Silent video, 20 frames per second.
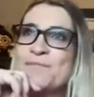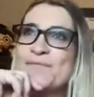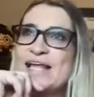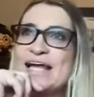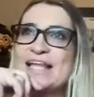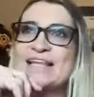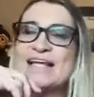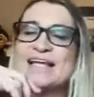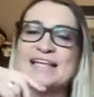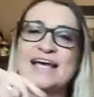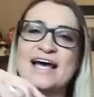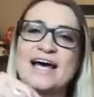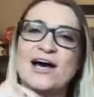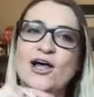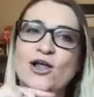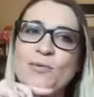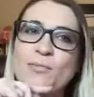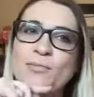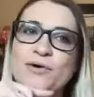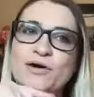And then
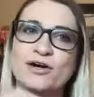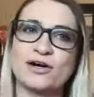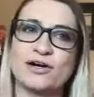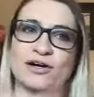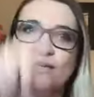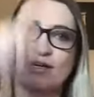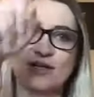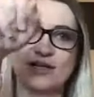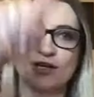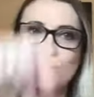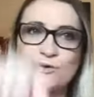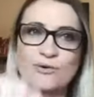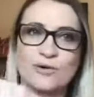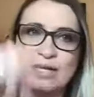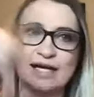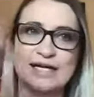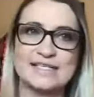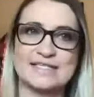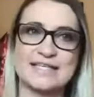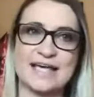helper, a
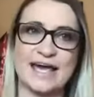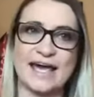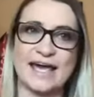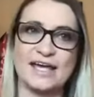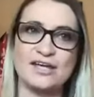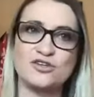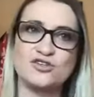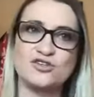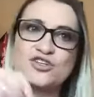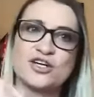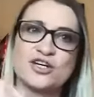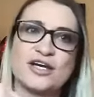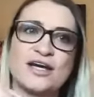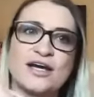lowercase h,